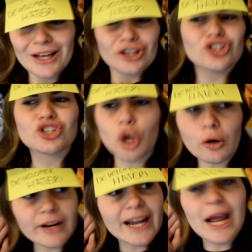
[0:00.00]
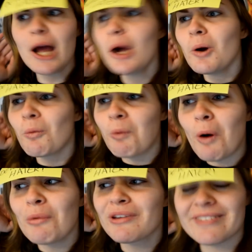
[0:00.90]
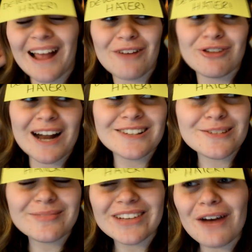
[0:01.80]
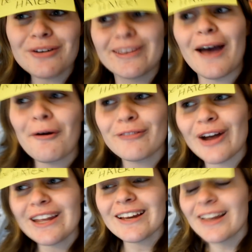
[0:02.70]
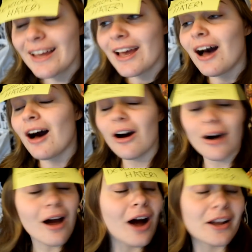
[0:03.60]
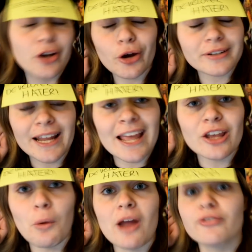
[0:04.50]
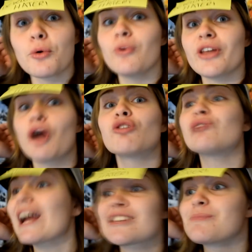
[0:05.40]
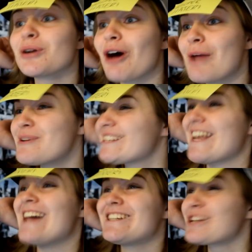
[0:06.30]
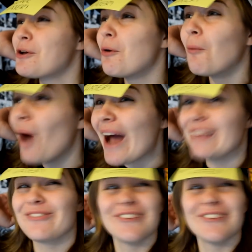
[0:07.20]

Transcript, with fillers: Sorry, what was that random telltale writer? Oh, I couldn't hear you over all the harassment I was sending your wife.